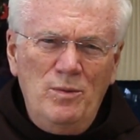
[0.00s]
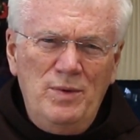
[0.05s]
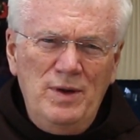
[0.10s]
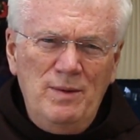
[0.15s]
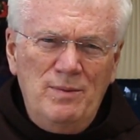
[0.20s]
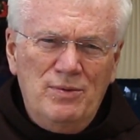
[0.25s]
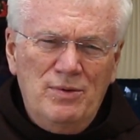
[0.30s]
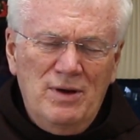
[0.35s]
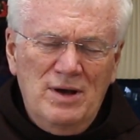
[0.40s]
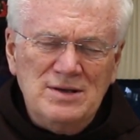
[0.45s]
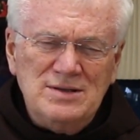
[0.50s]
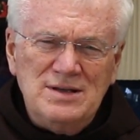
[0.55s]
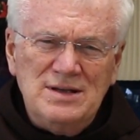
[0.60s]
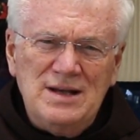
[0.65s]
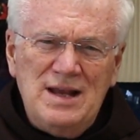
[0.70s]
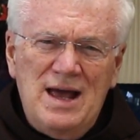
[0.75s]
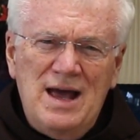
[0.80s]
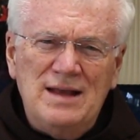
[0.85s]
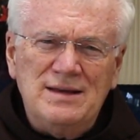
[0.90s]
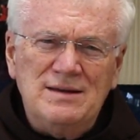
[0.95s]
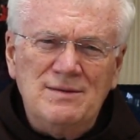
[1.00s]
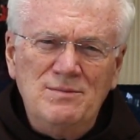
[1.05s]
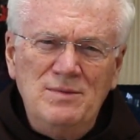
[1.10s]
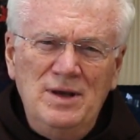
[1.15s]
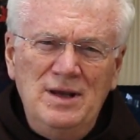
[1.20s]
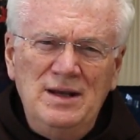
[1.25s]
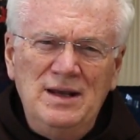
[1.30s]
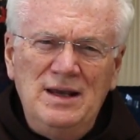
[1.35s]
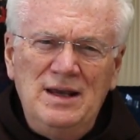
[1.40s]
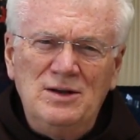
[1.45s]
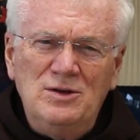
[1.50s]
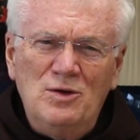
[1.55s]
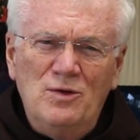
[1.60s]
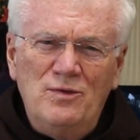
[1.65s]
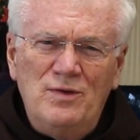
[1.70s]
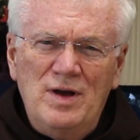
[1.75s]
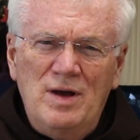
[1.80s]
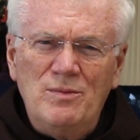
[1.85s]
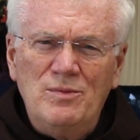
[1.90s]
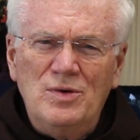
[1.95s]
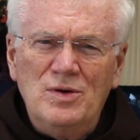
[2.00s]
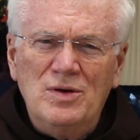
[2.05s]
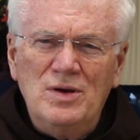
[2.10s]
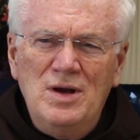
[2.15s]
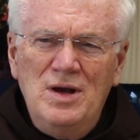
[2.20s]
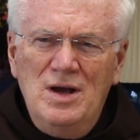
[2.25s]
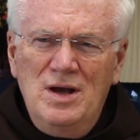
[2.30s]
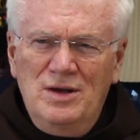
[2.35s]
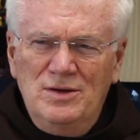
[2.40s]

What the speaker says: be present at the meeting in November